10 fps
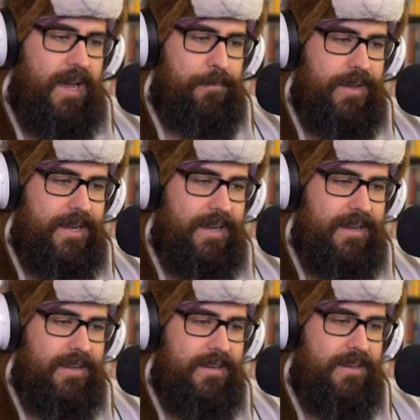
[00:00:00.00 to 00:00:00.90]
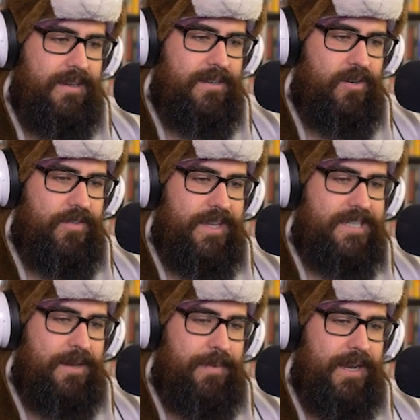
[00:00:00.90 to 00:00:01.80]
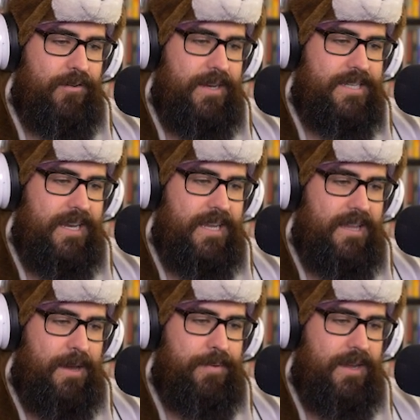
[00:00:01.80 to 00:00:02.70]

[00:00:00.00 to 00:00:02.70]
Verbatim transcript: Lot picking. Hey. During the exit meet and greet, he said he could lot